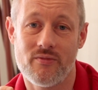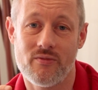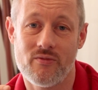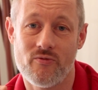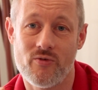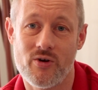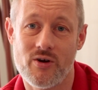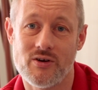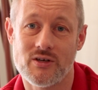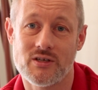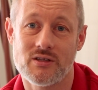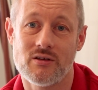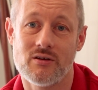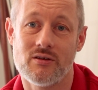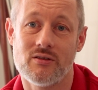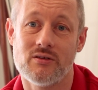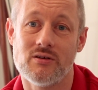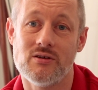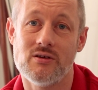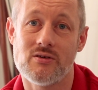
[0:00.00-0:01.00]
route that
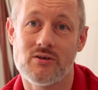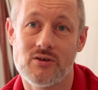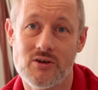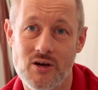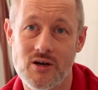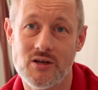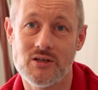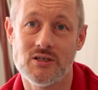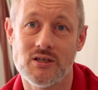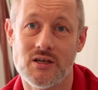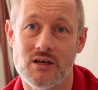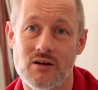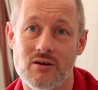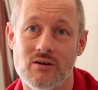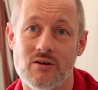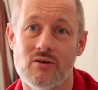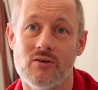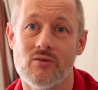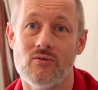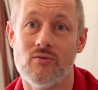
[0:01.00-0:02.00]
you could do
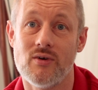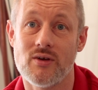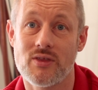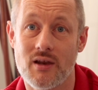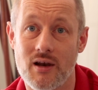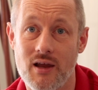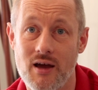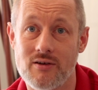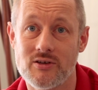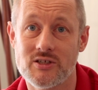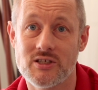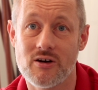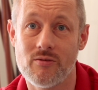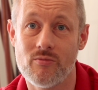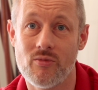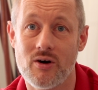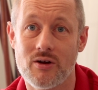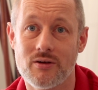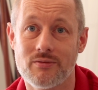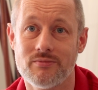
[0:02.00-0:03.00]
with the load cell
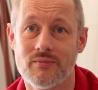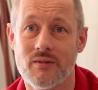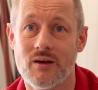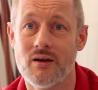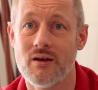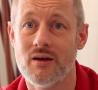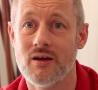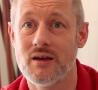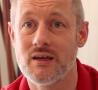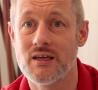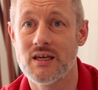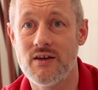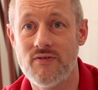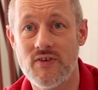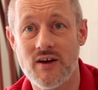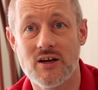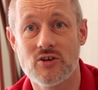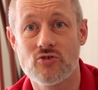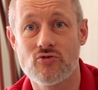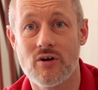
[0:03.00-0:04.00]
mod. Give
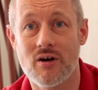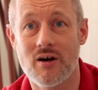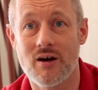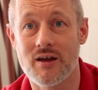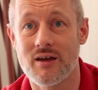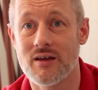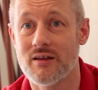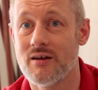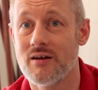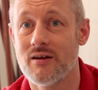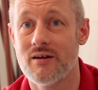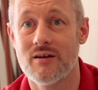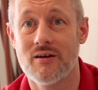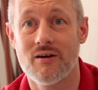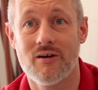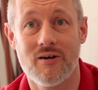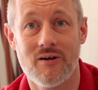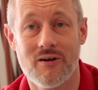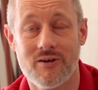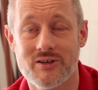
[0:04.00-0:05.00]
it a try.
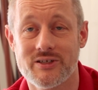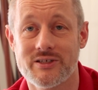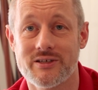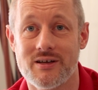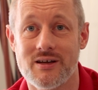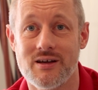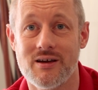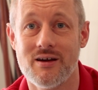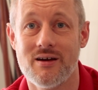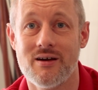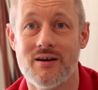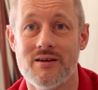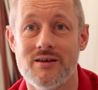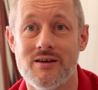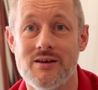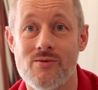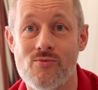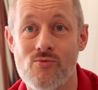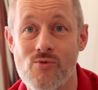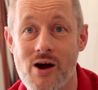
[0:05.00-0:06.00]
Honestly,
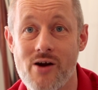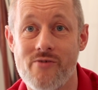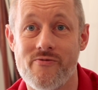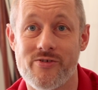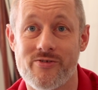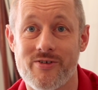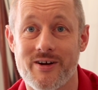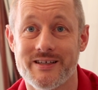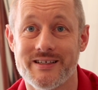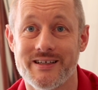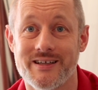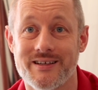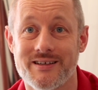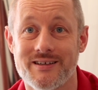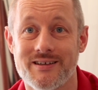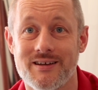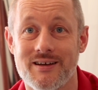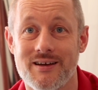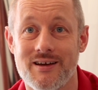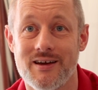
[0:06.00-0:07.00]
you won't regret it.
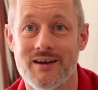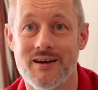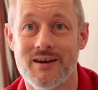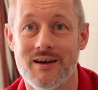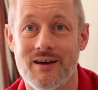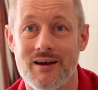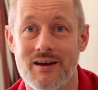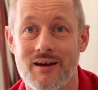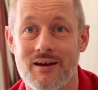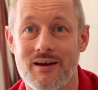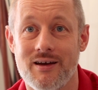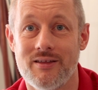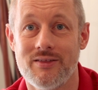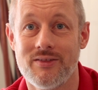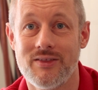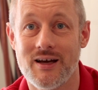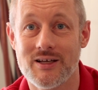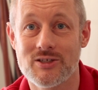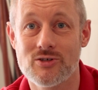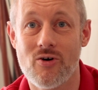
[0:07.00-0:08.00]

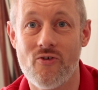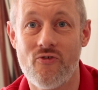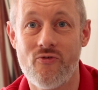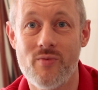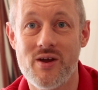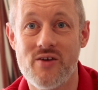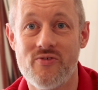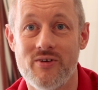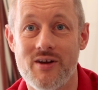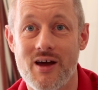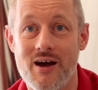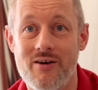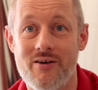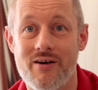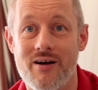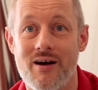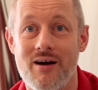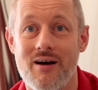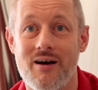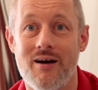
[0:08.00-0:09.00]
That's all for me for
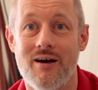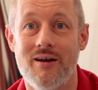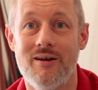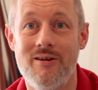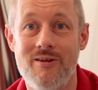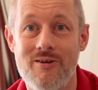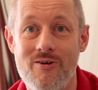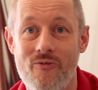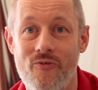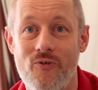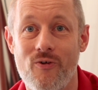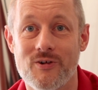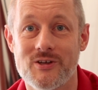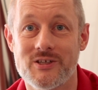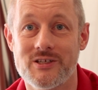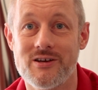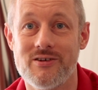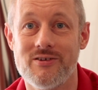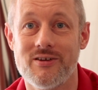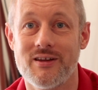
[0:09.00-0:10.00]
now. I look forward to
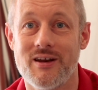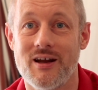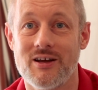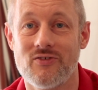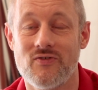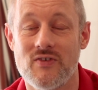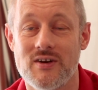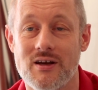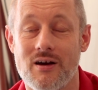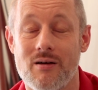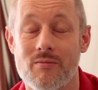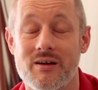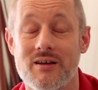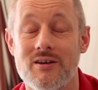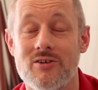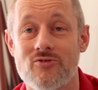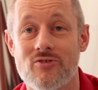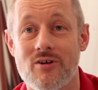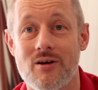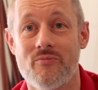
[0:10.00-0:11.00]
seeing you in the next video. I'm
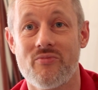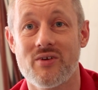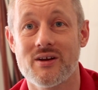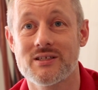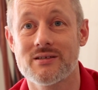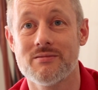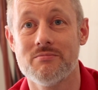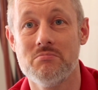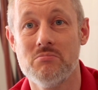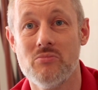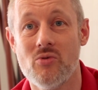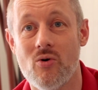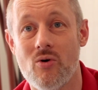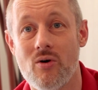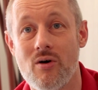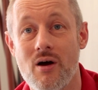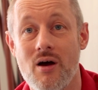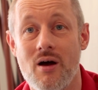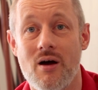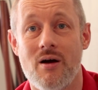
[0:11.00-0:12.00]
going to try and bring some
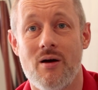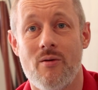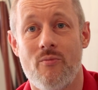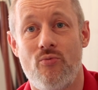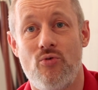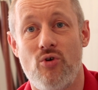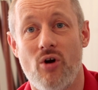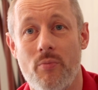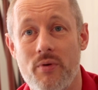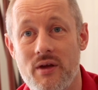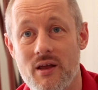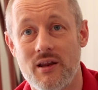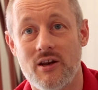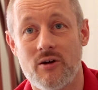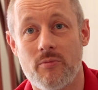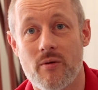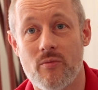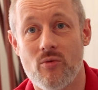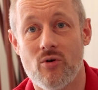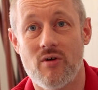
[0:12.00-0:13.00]
more, probably a
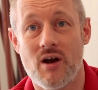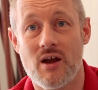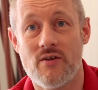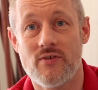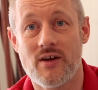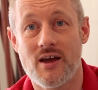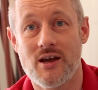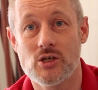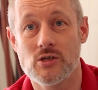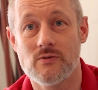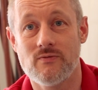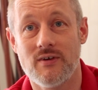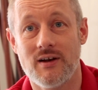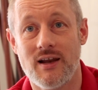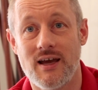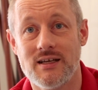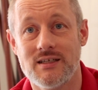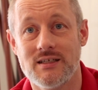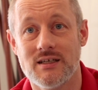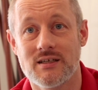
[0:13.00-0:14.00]
little bit more aviation
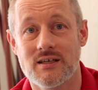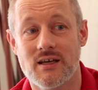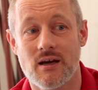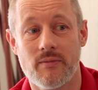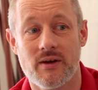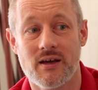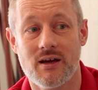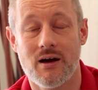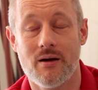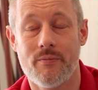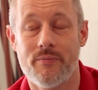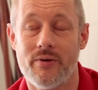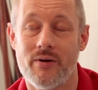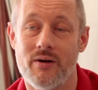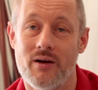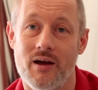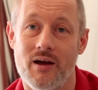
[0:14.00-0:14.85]
related coming up